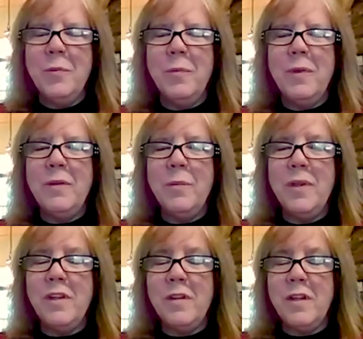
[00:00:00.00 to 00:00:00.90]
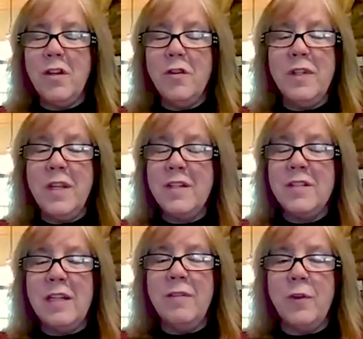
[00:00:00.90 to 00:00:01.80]
When the
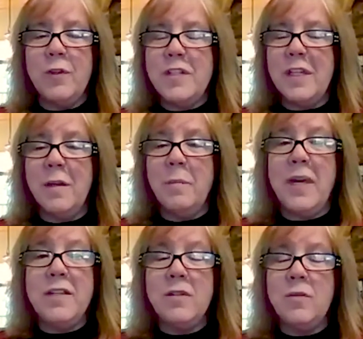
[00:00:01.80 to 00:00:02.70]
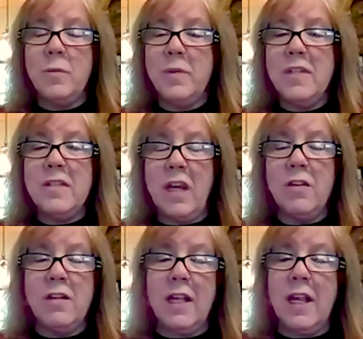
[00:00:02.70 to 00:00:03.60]
COVID-19 first hit, patients were really
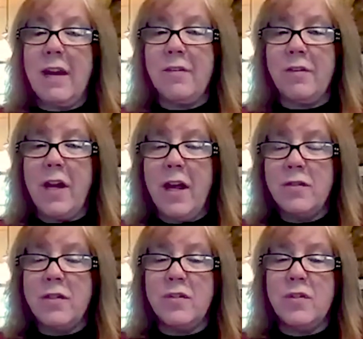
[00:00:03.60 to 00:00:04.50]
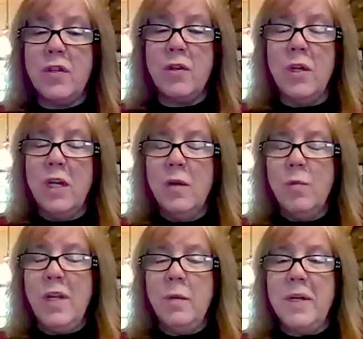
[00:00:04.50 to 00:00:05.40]
scared to get out of their houses. And so
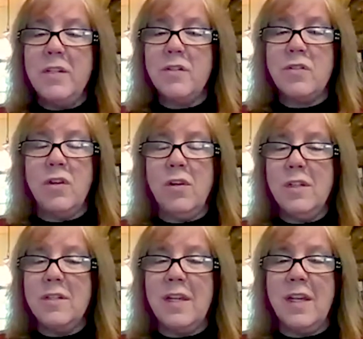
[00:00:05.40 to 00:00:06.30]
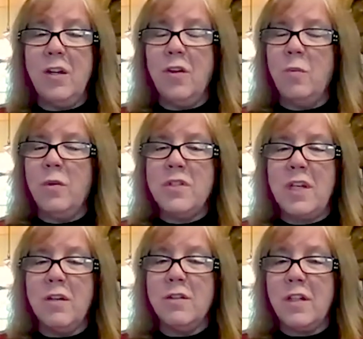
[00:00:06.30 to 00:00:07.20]
we had patients calling saying, we're
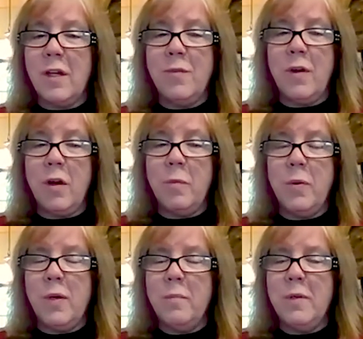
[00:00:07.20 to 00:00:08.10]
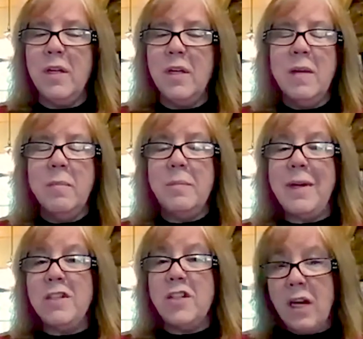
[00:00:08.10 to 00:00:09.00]
scared to come for our appointment, but
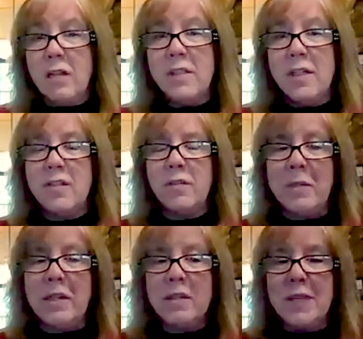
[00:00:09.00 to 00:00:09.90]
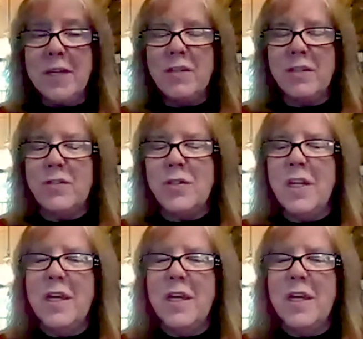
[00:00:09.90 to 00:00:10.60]
my child needs their immunizations.